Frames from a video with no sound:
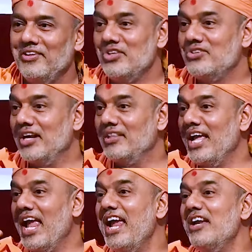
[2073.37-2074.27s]
These are
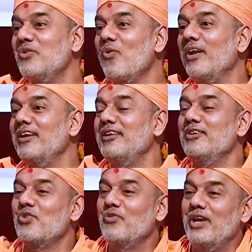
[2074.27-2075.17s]
the eight
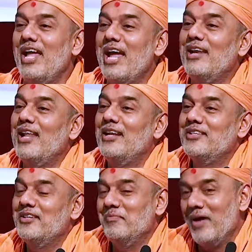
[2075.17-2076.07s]
qualities of an
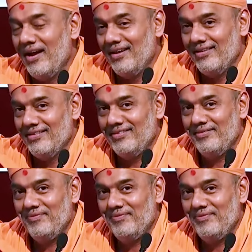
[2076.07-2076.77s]
enlightened mind.